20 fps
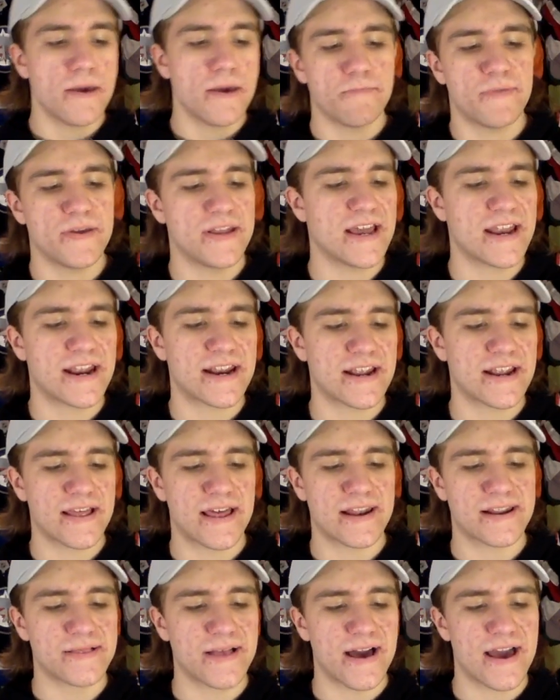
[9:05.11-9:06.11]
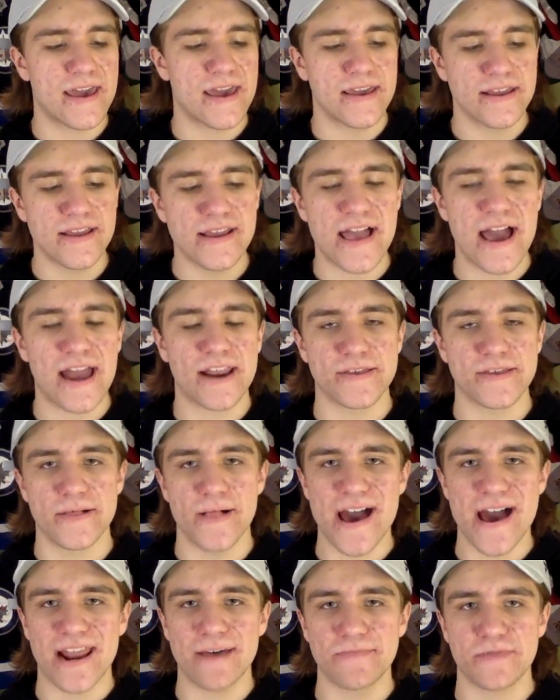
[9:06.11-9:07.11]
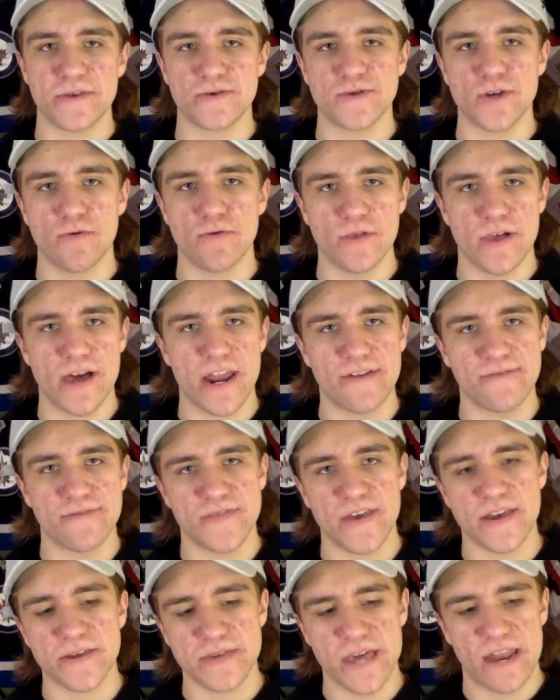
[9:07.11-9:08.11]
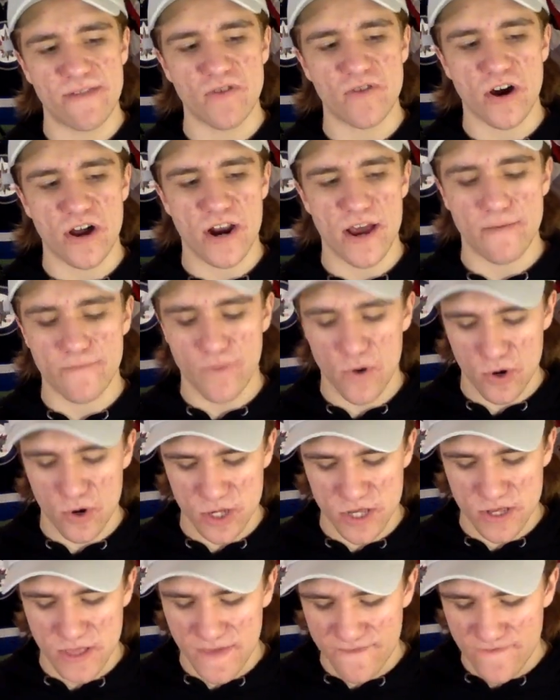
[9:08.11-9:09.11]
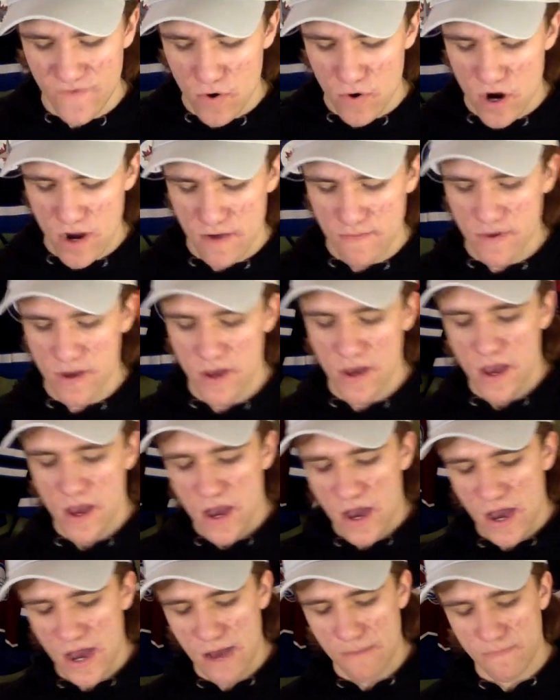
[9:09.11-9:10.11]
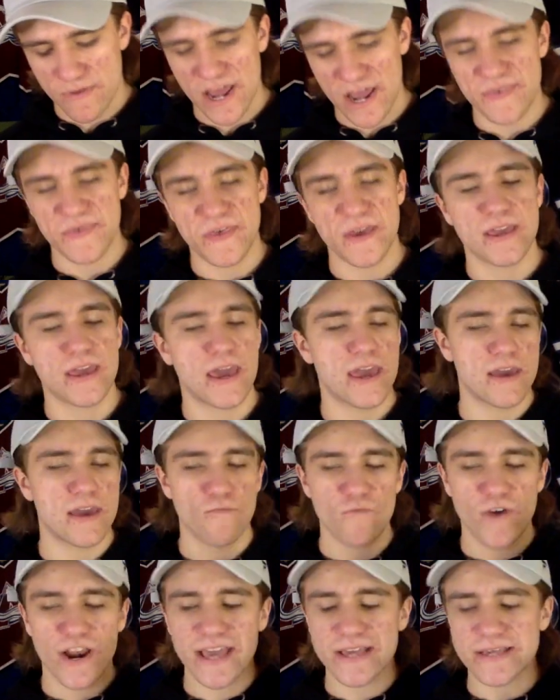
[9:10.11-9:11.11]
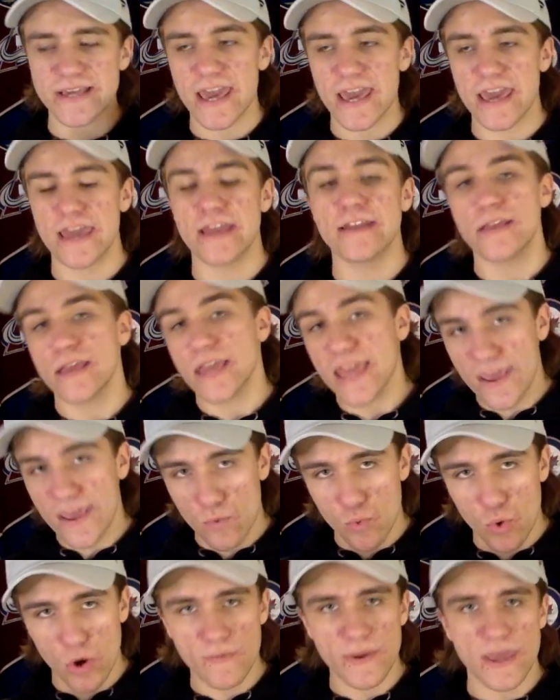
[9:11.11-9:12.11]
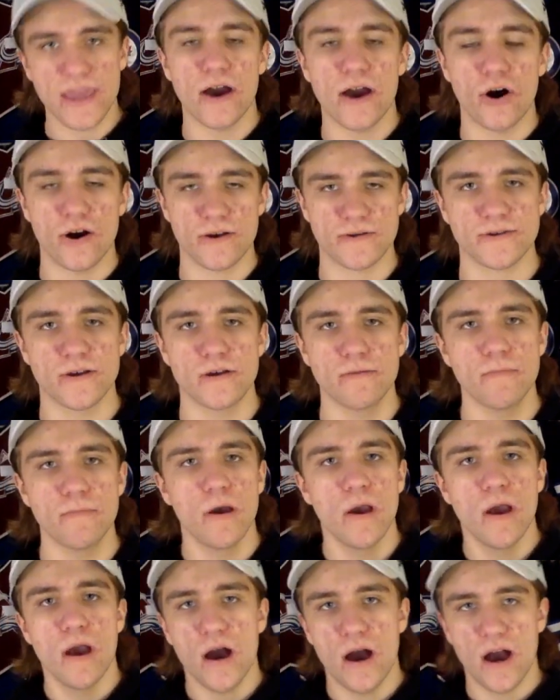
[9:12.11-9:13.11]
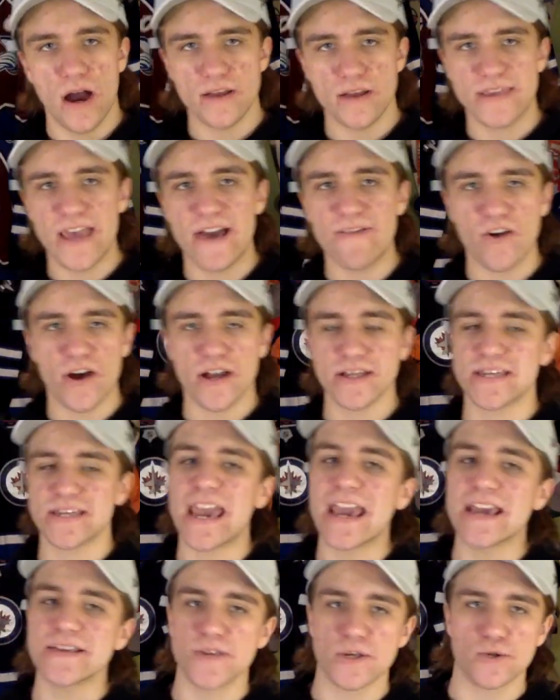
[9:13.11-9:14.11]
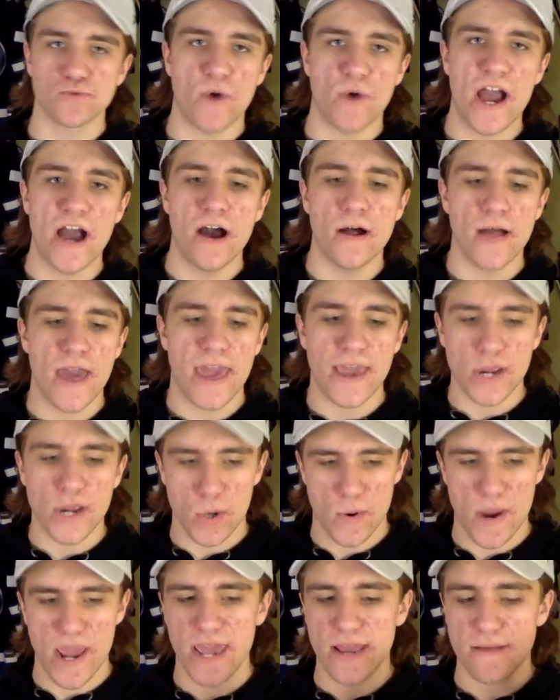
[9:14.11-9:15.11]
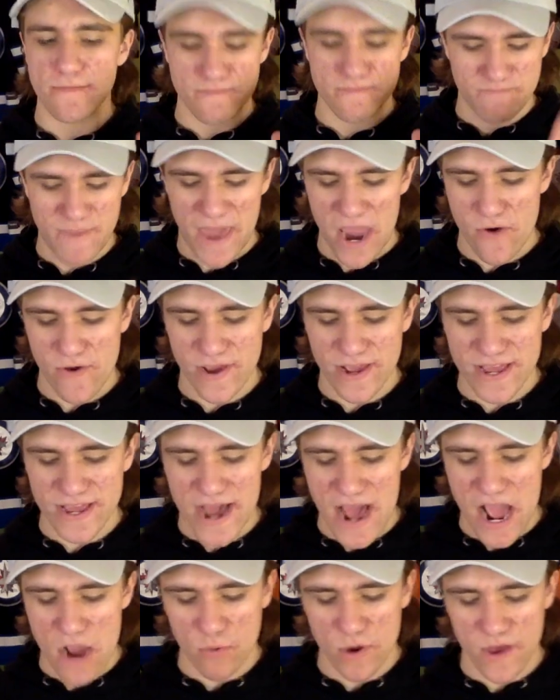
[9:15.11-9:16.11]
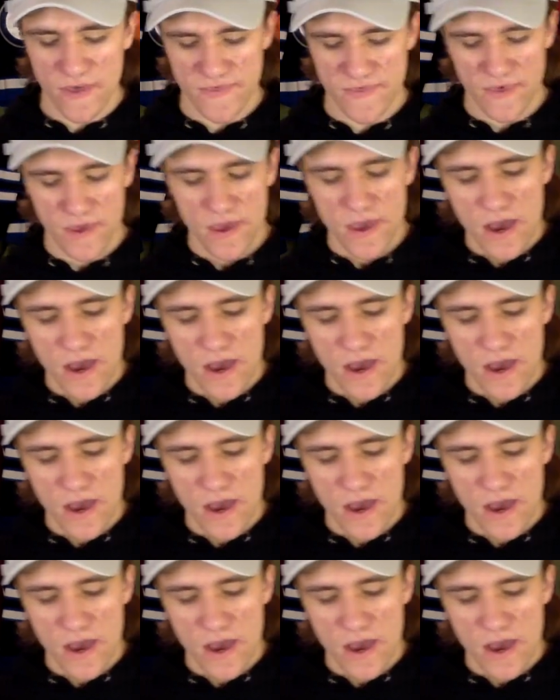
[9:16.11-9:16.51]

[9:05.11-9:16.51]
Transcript: been in and out of the lineup this year with a lot of things that have gone on personally for him. But I think when he's in, he will be awesome. Devon Toews as well, a great pairing guy with